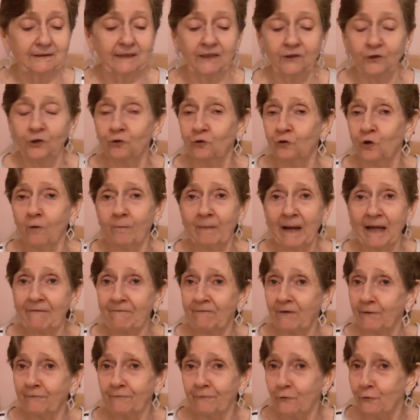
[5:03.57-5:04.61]
And you know my
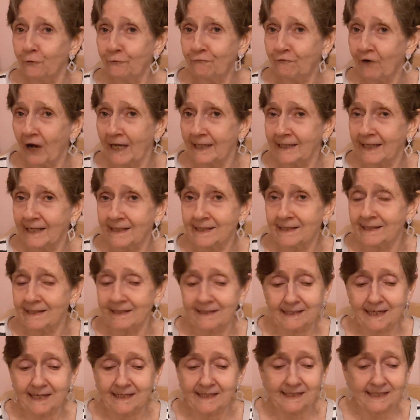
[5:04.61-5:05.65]
Fun Food Fridays
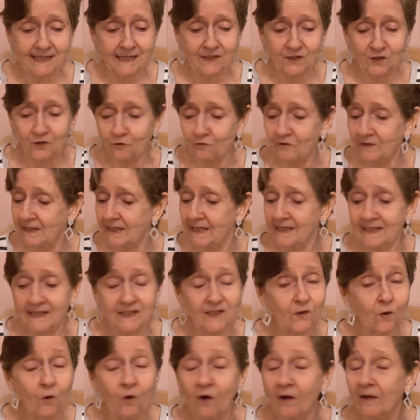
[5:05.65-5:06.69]
and Taste Test Tuesdays.
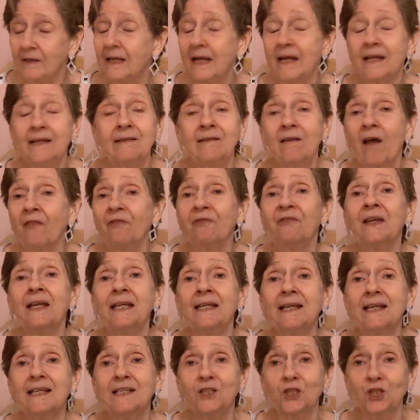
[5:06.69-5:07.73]
It's oh,
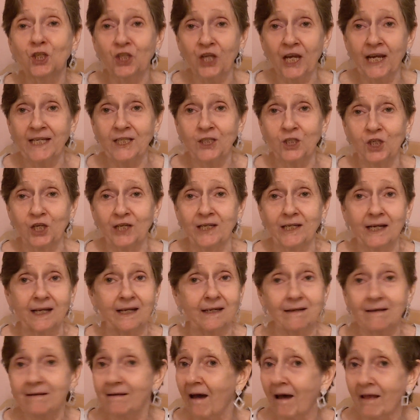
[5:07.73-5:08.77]
Nothing is
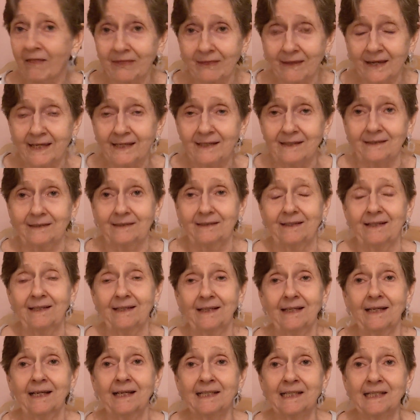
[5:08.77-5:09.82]
changing. Nothing.
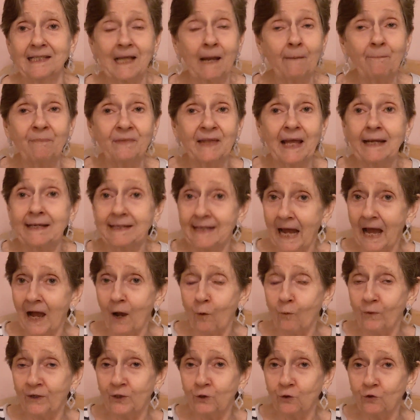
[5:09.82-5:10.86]
Except that
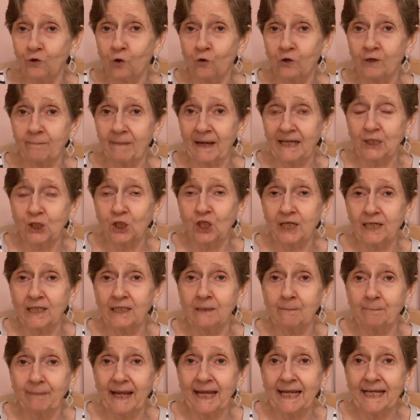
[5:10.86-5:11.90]
now when you go to my
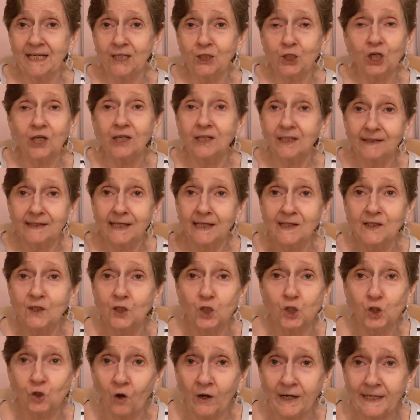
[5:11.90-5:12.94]
channel page, there's a
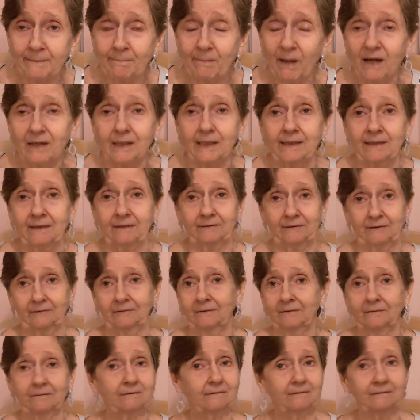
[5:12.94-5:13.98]
join button.
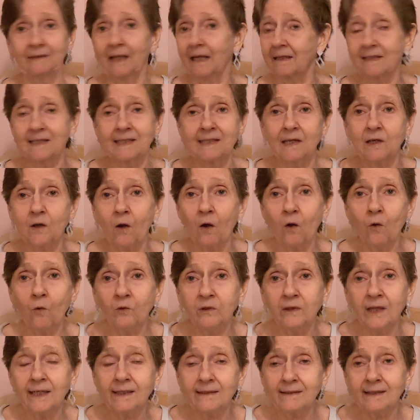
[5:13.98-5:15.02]
That's the
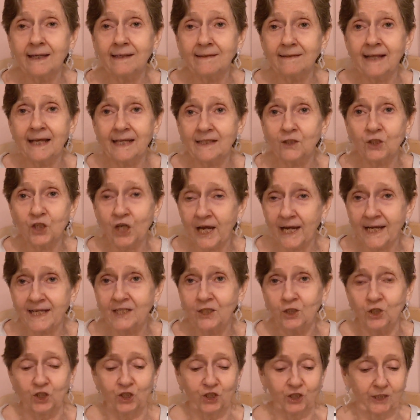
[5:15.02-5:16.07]
only thing that
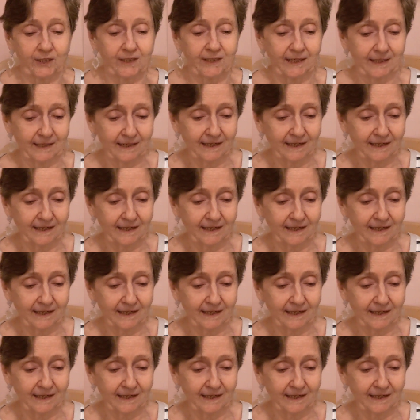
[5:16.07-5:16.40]
changed.